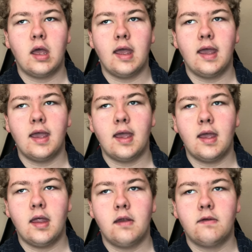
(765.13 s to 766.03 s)

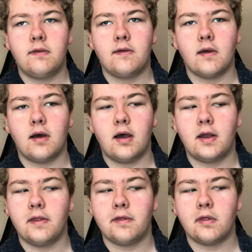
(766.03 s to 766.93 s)
and
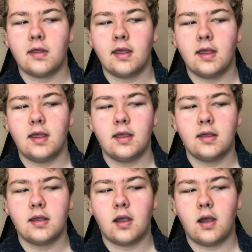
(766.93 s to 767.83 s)

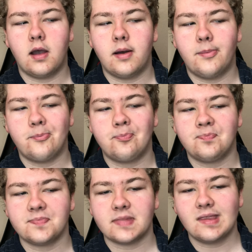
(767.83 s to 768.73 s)
honestly um,
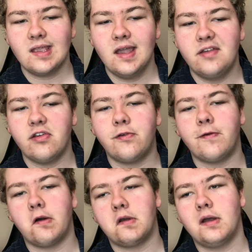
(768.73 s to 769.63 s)
it just
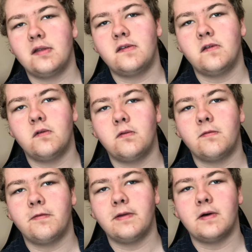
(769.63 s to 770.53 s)
felt good to
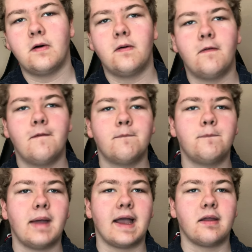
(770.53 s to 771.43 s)
feel
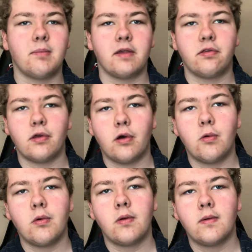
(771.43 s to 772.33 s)
back in my
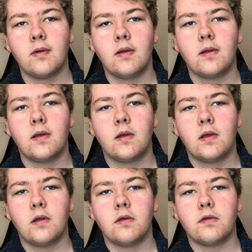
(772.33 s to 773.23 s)
zone
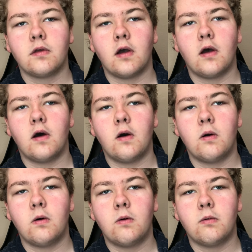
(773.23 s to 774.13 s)

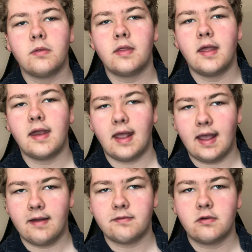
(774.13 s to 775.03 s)
so then
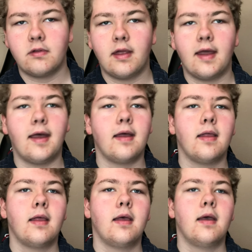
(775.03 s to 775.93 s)
after that
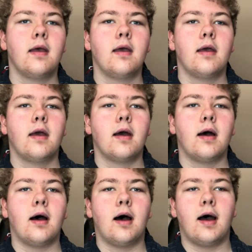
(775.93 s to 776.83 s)

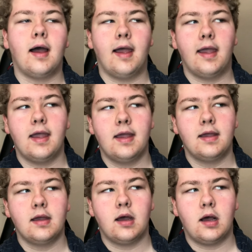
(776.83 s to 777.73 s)

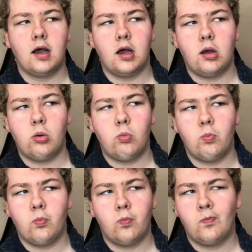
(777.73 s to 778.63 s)
I
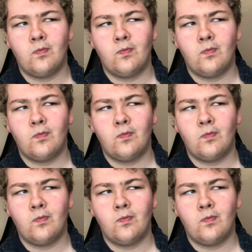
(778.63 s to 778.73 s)
um,